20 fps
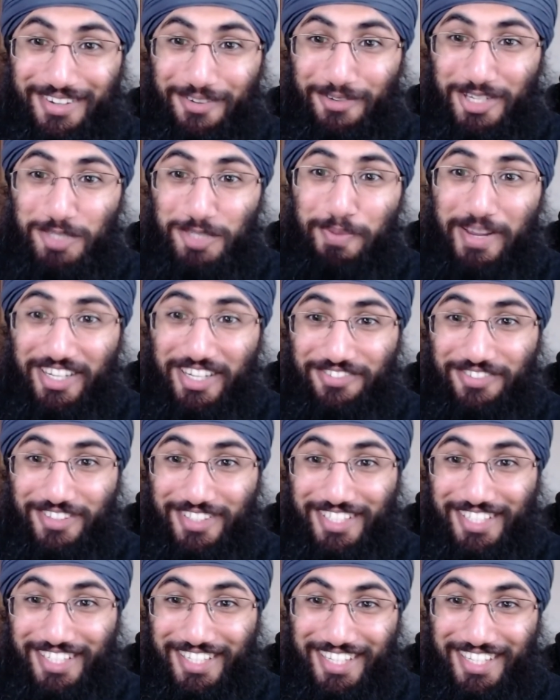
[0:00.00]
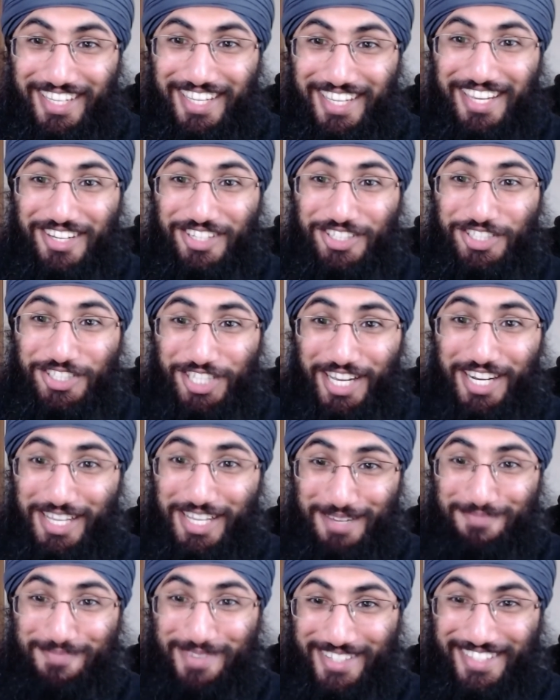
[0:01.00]
Respectfully, shut
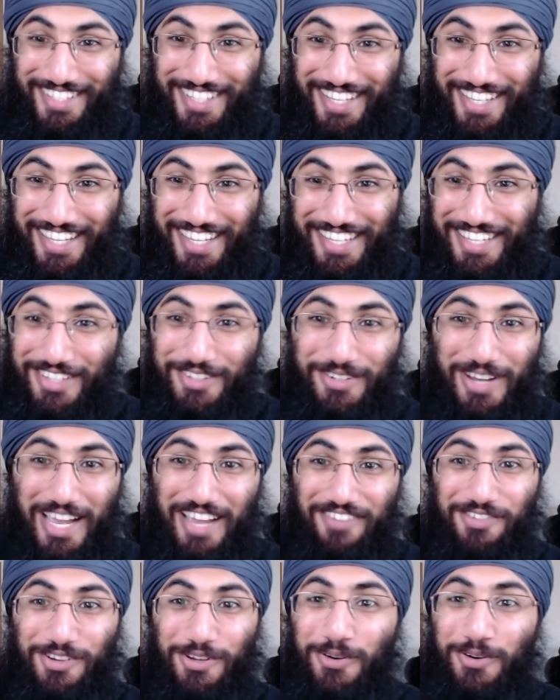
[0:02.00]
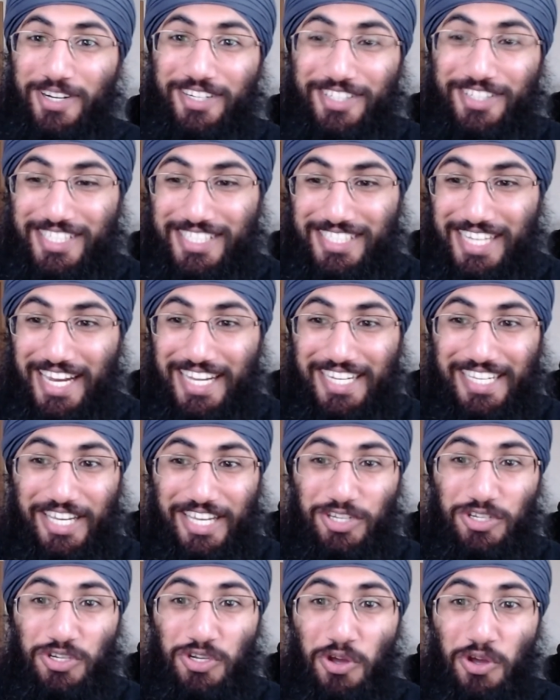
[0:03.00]
up. You have no understanding
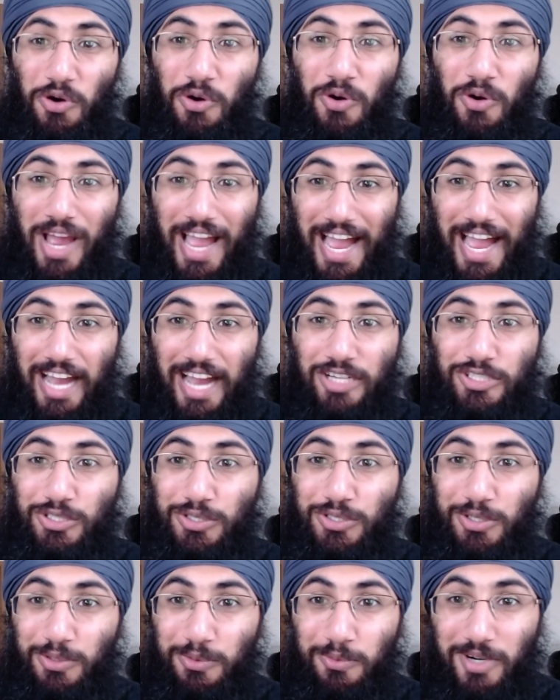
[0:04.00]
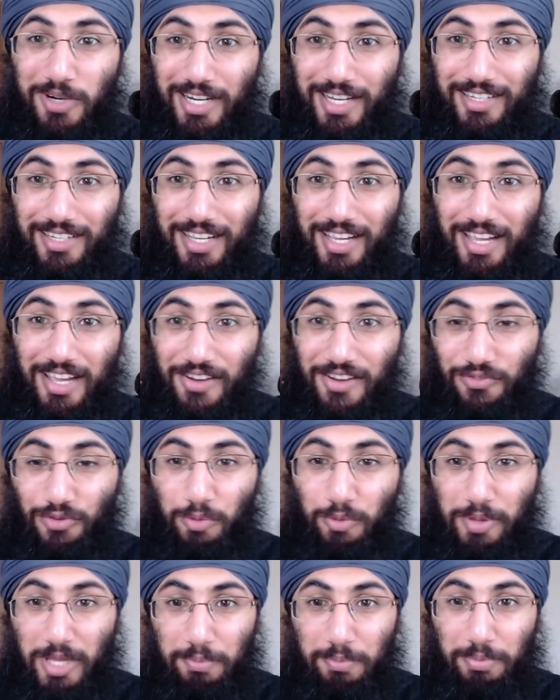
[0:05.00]
and no actual want
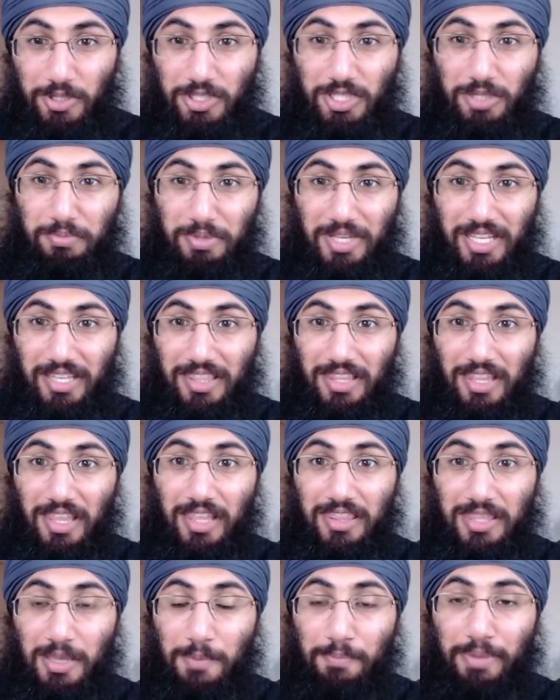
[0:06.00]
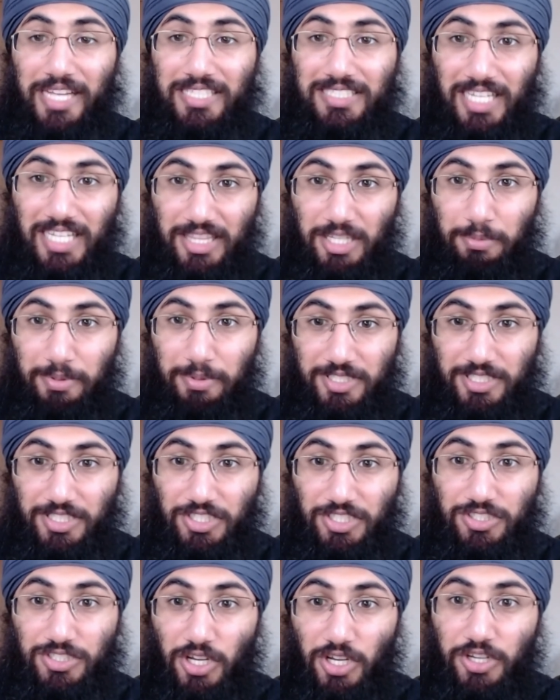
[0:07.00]
for people to be the best at their
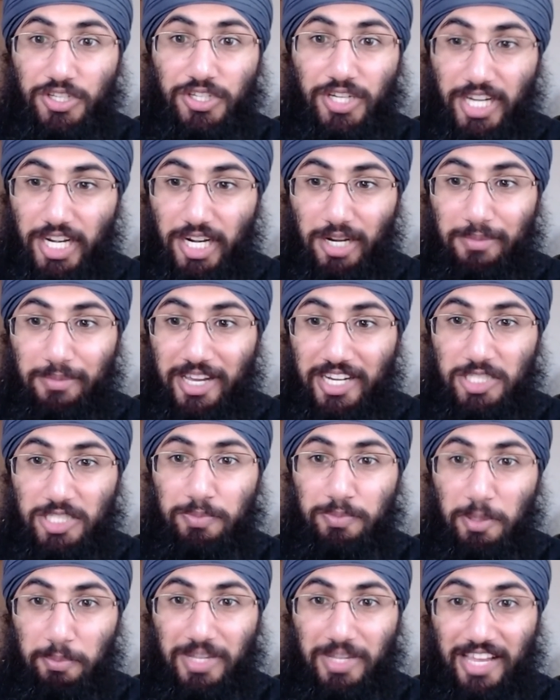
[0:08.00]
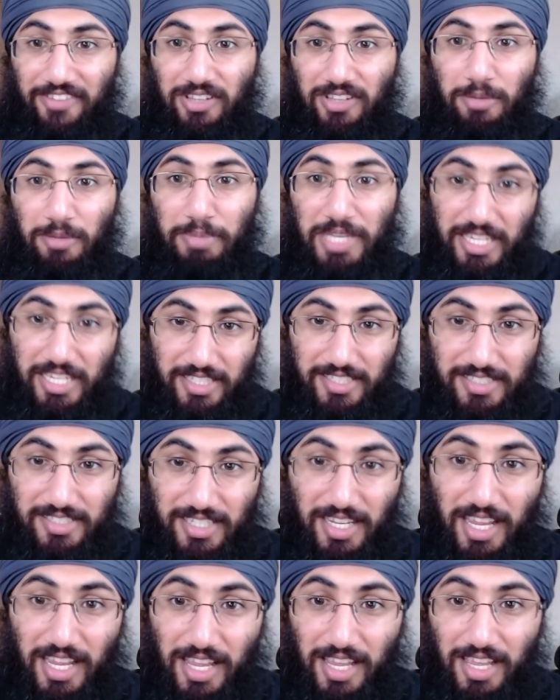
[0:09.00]
positions. All you care about is people having a penis
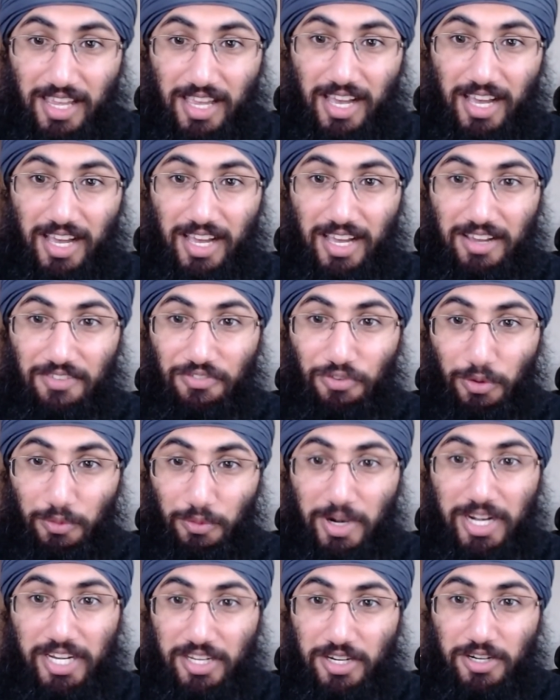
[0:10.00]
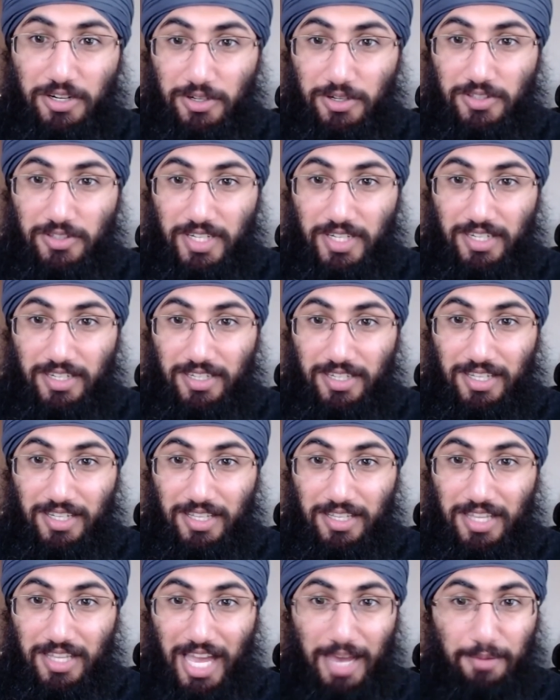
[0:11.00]
for running a gurdwara.
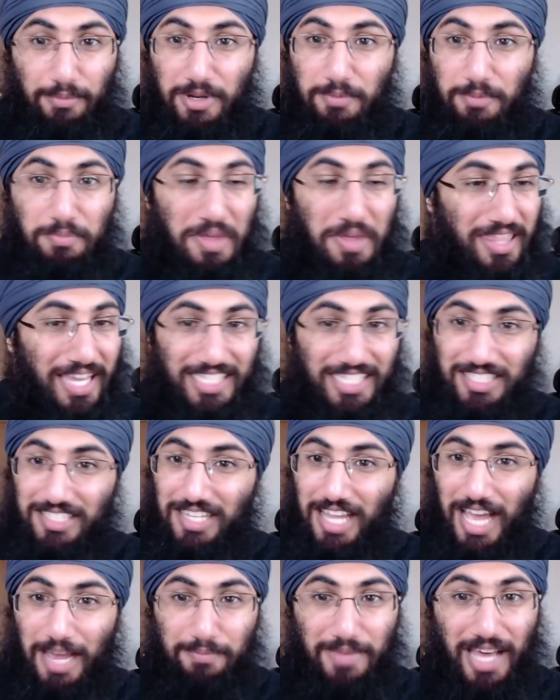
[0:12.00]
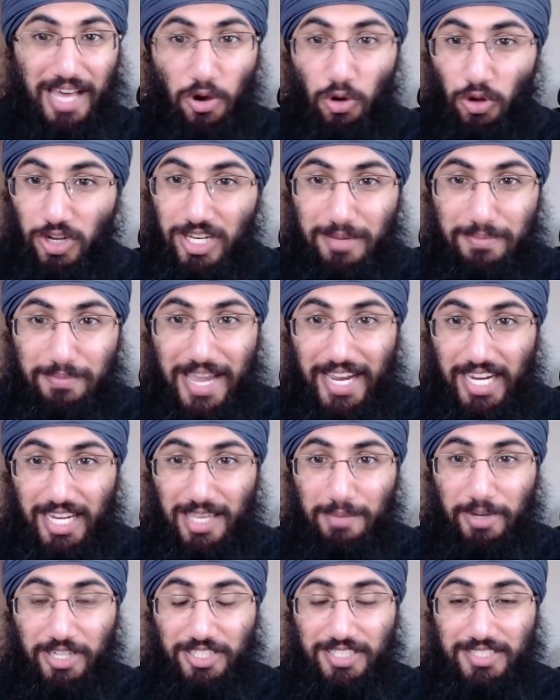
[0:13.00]
I'm not holding back
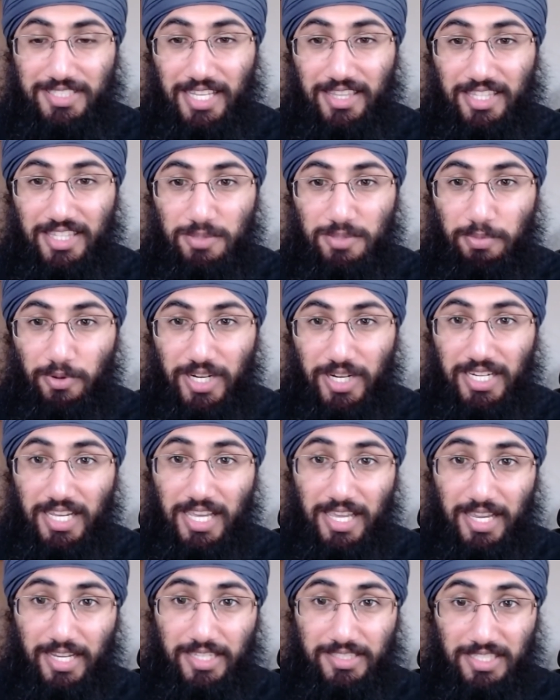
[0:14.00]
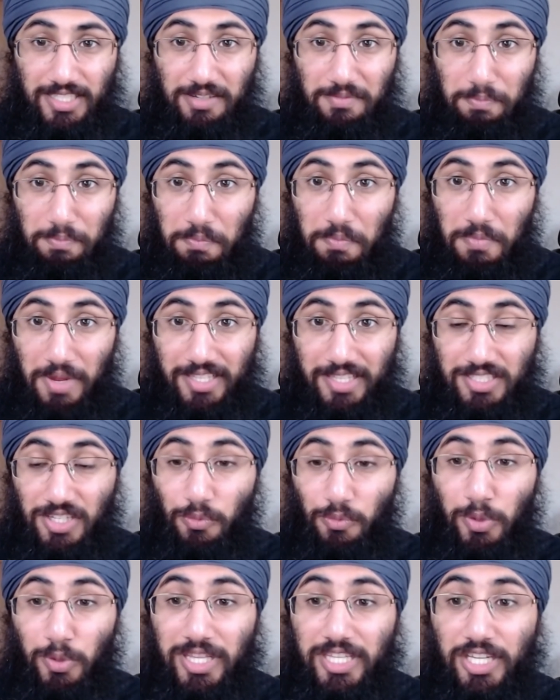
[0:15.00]
any punches at this point because it's
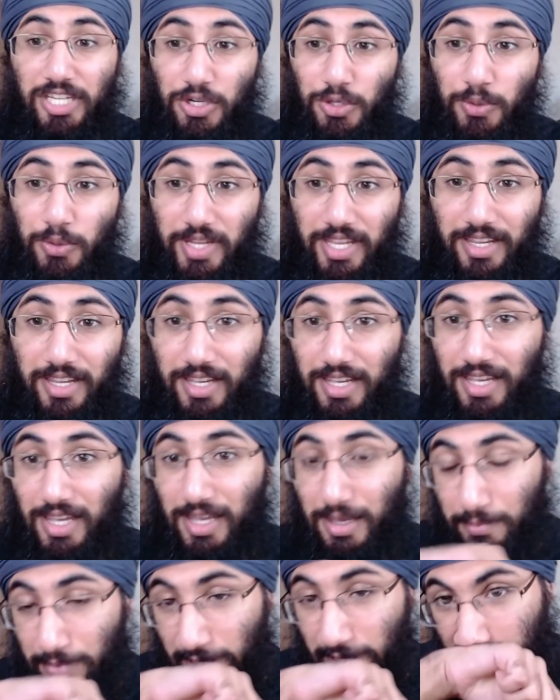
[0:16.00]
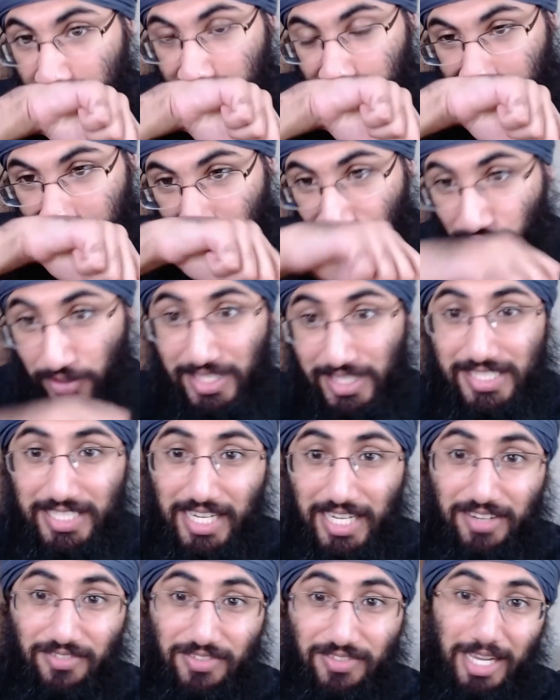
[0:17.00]
a really annoying. But anyways, for the
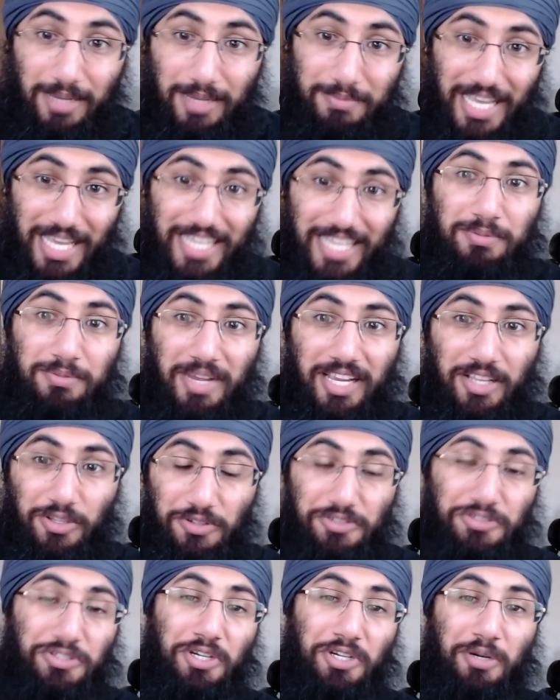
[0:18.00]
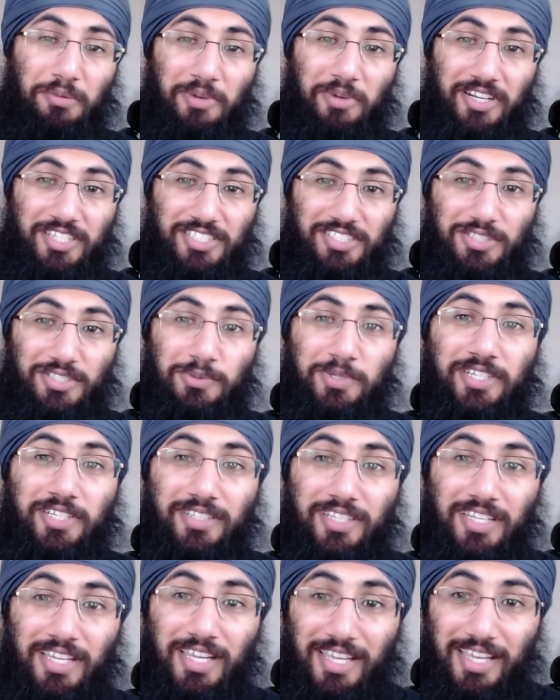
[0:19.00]
sake of time, that's my closing remarks as
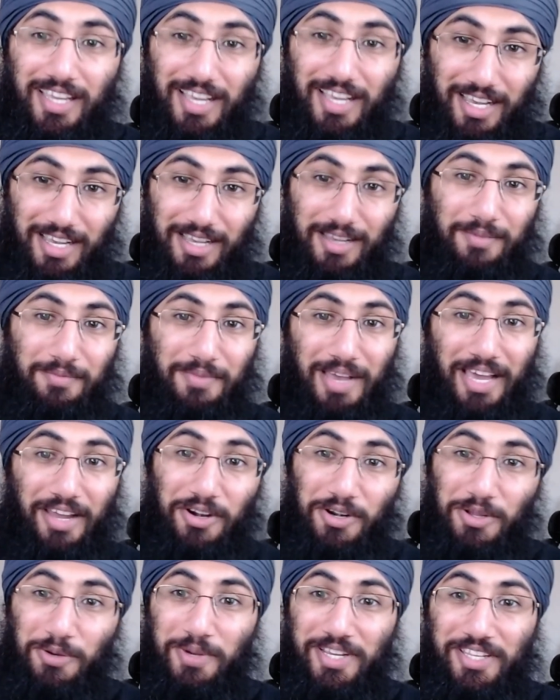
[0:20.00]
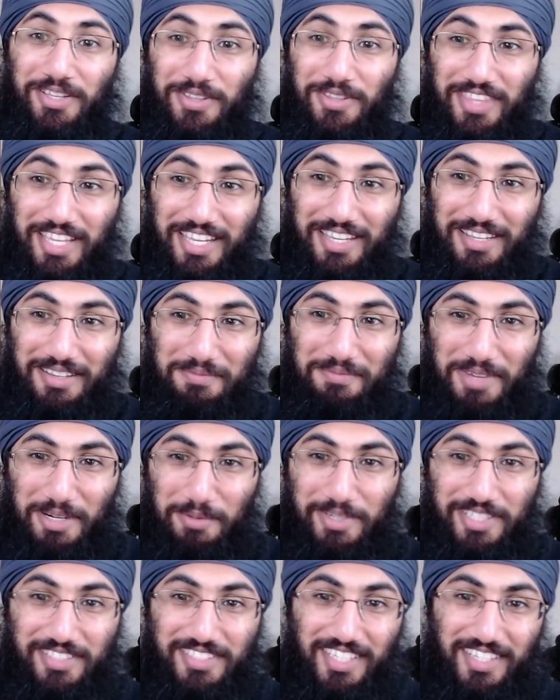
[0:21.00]
well. I don't know what you think,
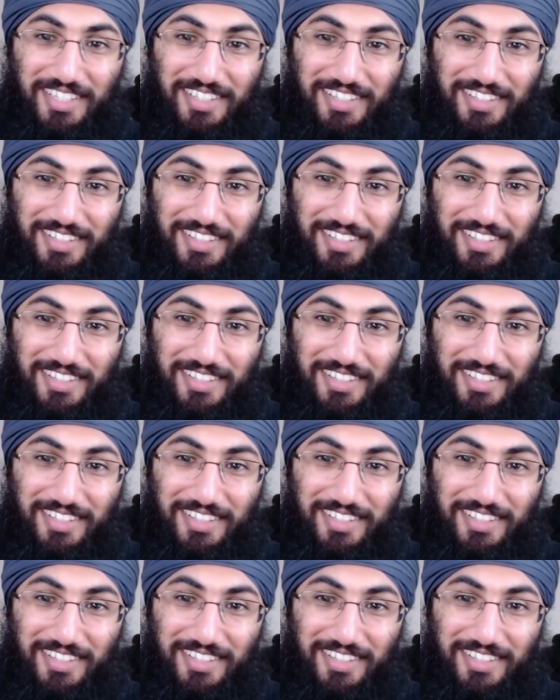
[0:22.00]
Manpreet Singh.